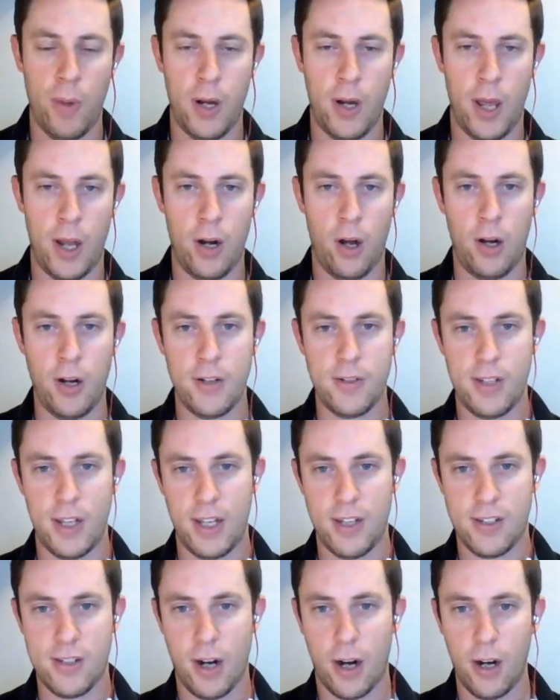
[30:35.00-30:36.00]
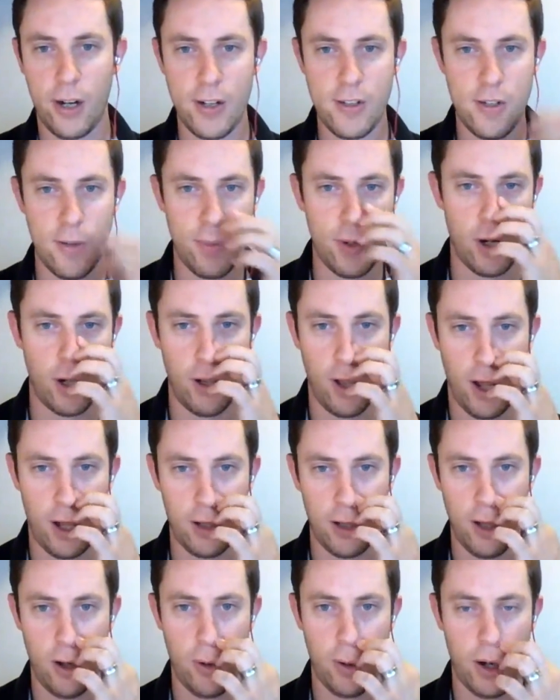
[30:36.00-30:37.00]
and honestly, his targets have been a
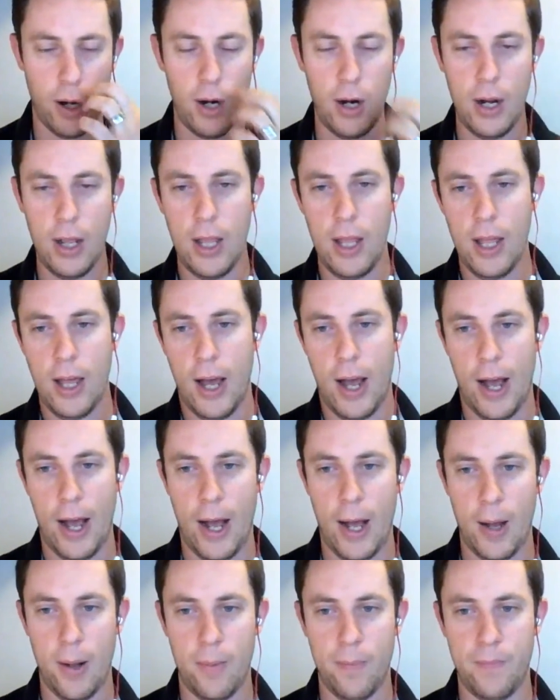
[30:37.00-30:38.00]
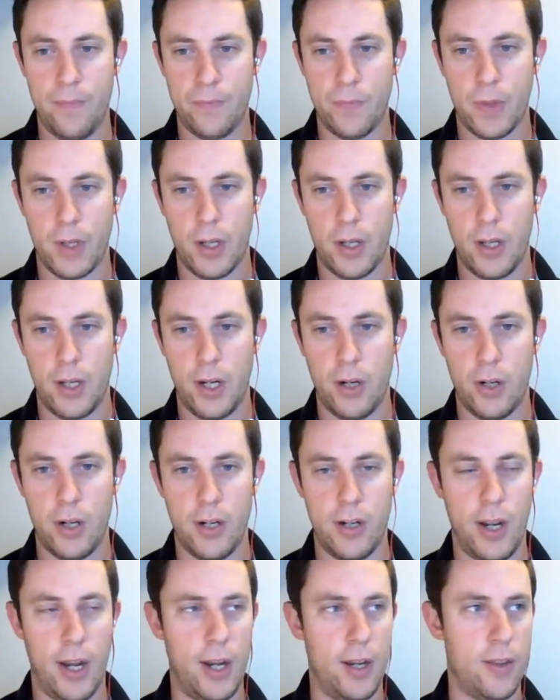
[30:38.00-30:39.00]
lot lower year
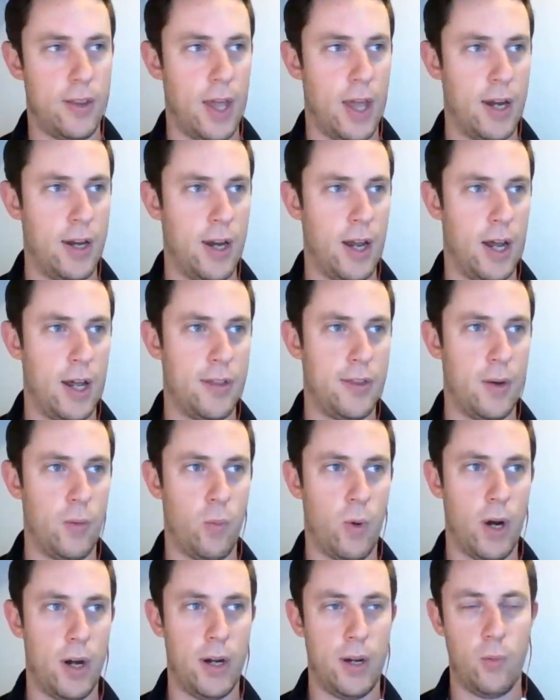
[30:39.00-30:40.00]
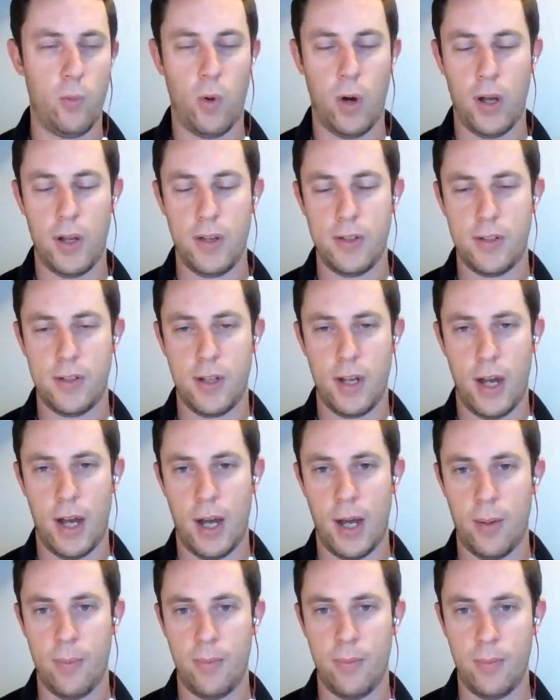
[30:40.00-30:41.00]
to date than what it was
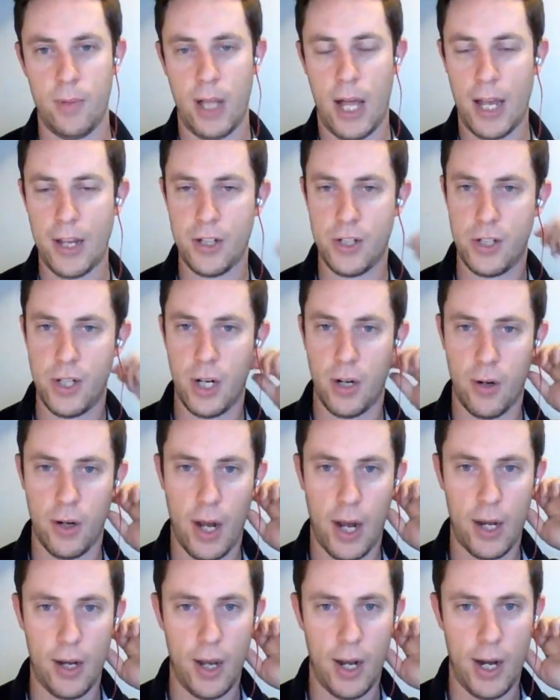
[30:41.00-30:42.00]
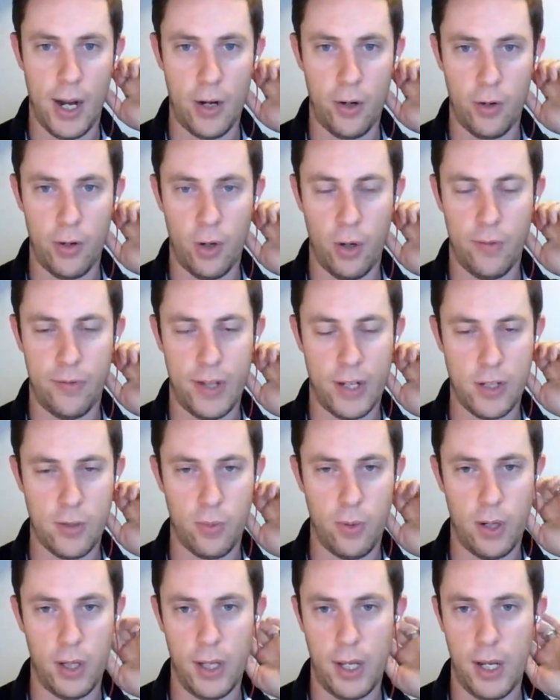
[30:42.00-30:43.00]
last year, and I don't know if that's
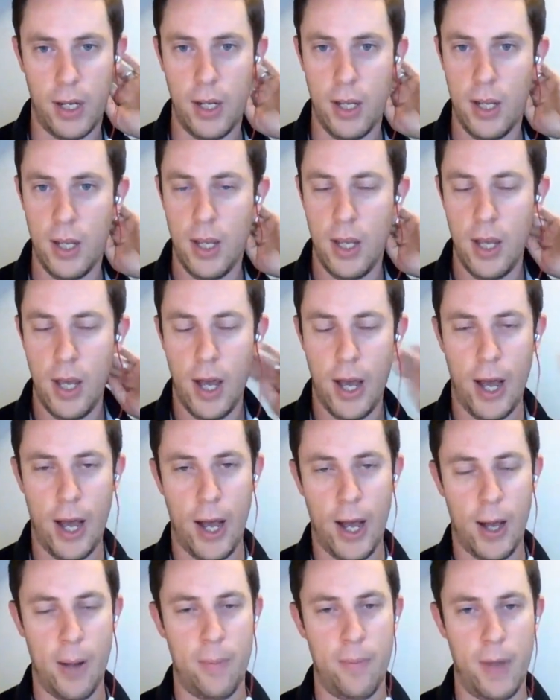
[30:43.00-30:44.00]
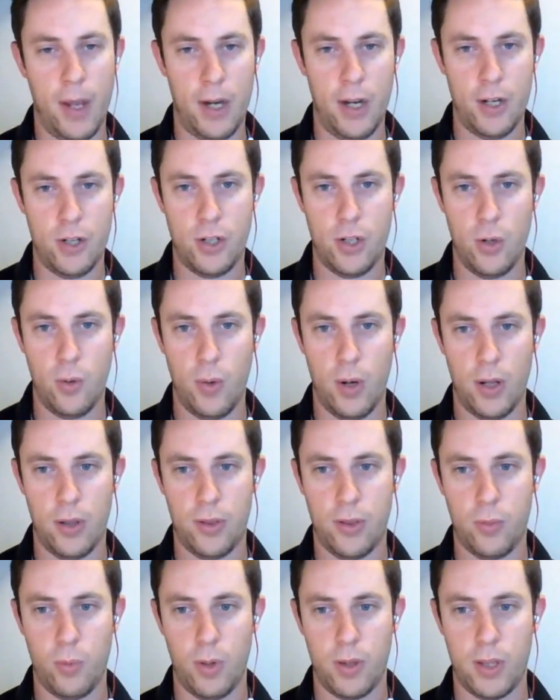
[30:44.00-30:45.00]
really an issue
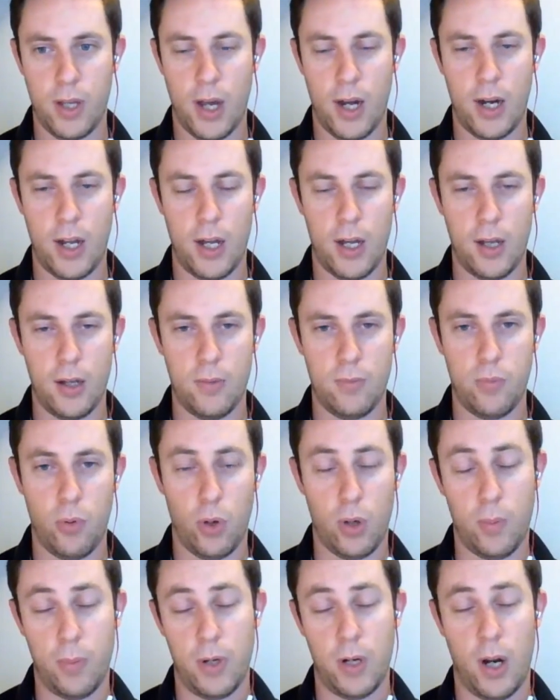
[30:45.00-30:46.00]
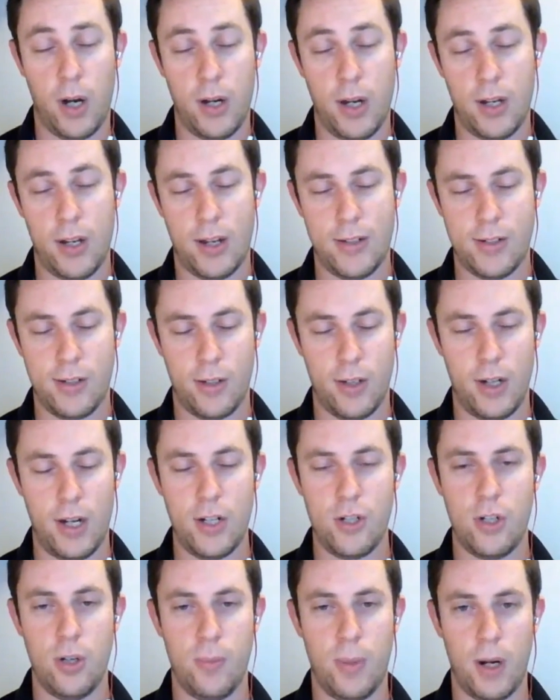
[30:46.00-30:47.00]
with kind of, or not necessarily an
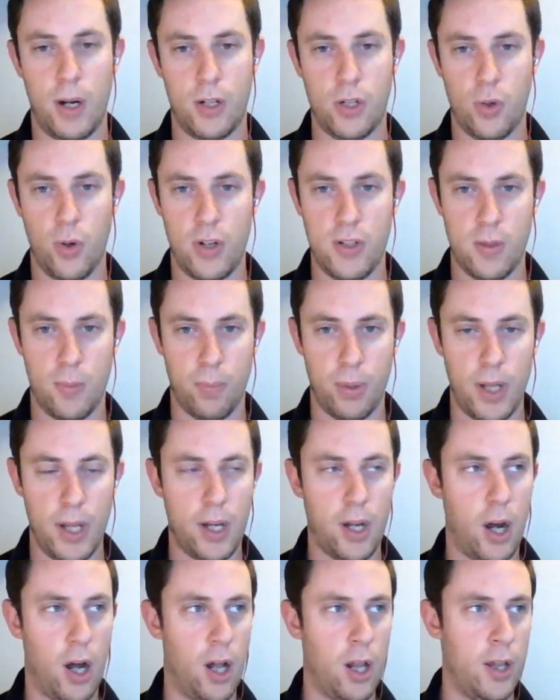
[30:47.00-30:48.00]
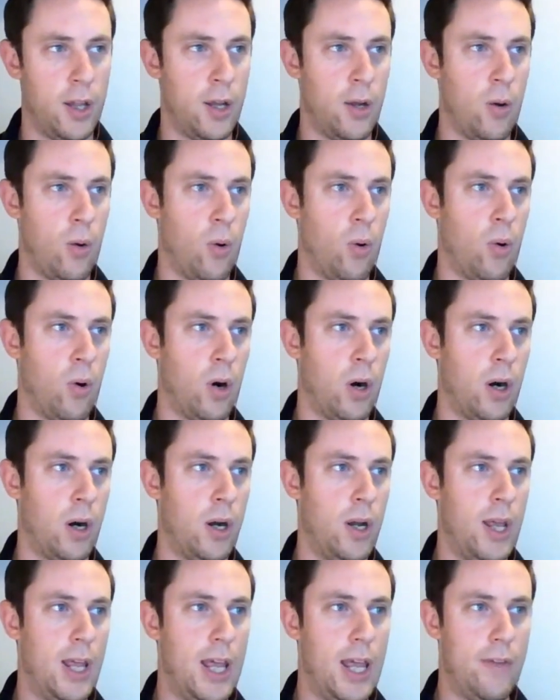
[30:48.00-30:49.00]
issue, but a choice in play calling, or
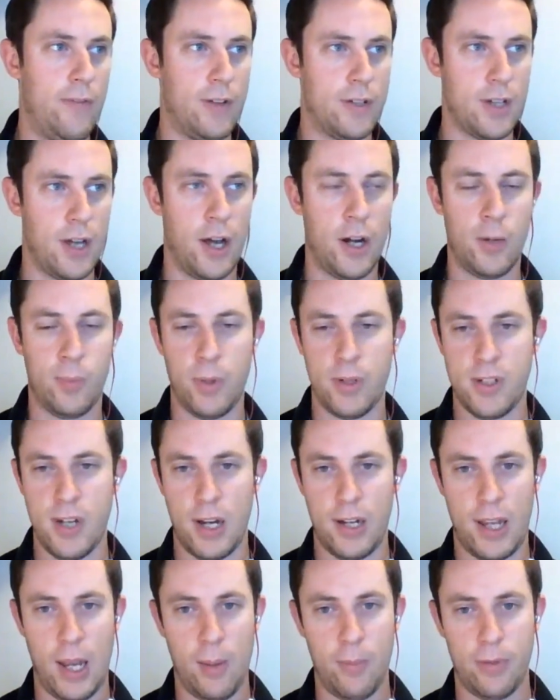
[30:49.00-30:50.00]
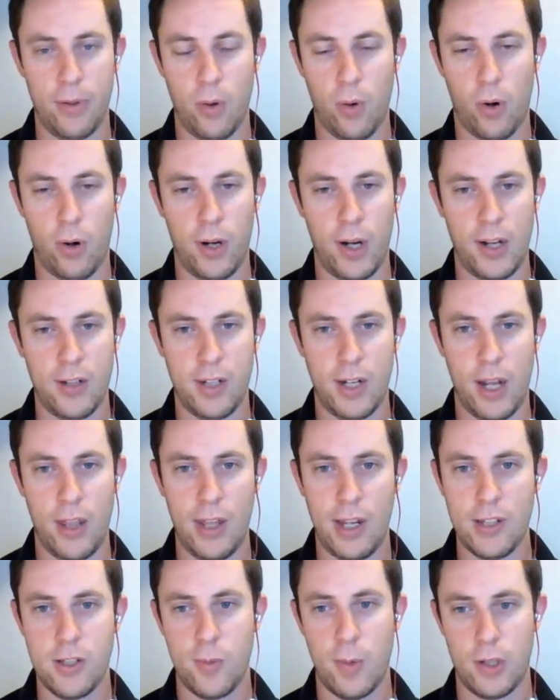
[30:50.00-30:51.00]
if it's 100% game flow oriented. I
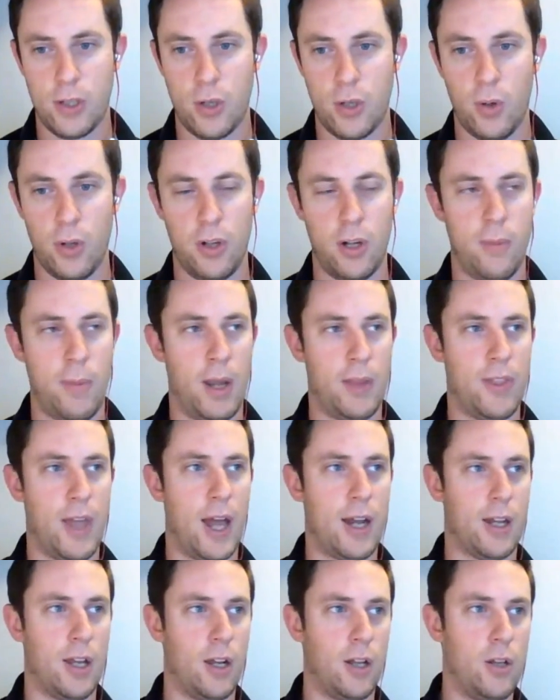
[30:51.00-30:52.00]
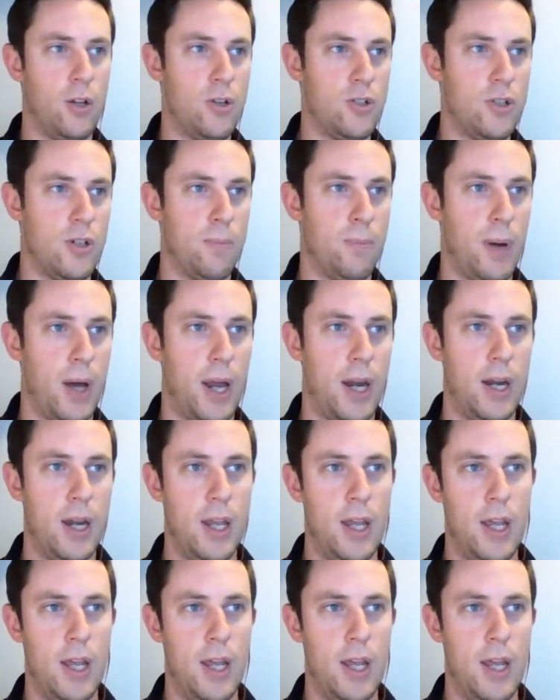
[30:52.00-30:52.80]
think it's a bit too early to make that conclusion, but